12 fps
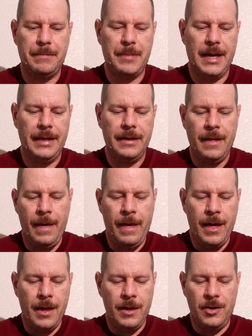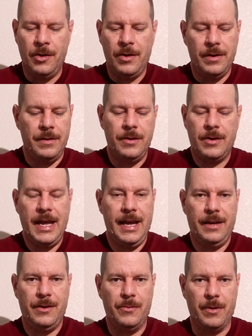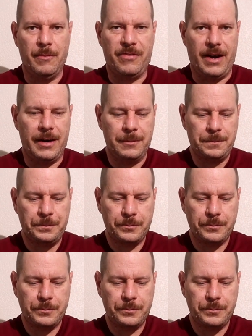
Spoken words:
but you can't do rimfire.